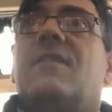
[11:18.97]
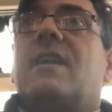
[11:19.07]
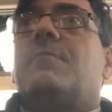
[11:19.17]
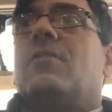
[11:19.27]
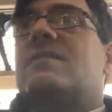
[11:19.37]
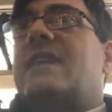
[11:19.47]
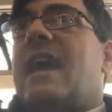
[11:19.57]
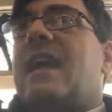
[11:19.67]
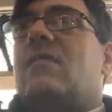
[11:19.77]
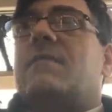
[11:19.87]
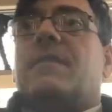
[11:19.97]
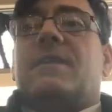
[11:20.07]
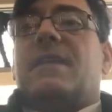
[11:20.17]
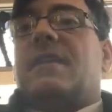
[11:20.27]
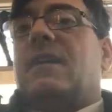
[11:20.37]
And if I can pull 10 or
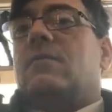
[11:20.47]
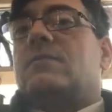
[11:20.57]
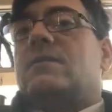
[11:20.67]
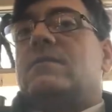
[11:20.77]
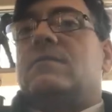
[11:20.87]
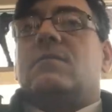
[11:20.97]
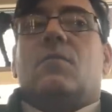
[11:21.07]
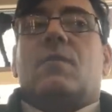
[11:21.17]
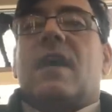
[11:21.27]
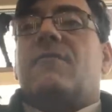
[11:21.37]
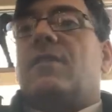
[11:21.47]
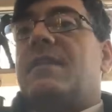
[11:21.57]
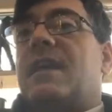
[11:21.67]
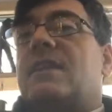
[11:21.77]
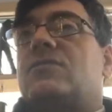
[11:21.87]
15,000 or whatever
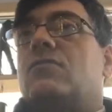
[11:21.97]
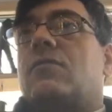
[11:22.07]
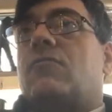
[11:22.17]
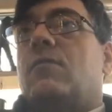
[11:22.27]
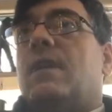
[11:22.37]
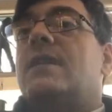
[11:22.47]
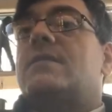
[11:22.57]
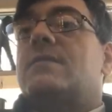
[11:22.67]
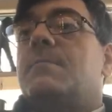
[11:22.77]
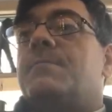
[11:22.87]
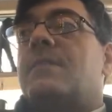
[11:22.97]
in the next two or three weeks,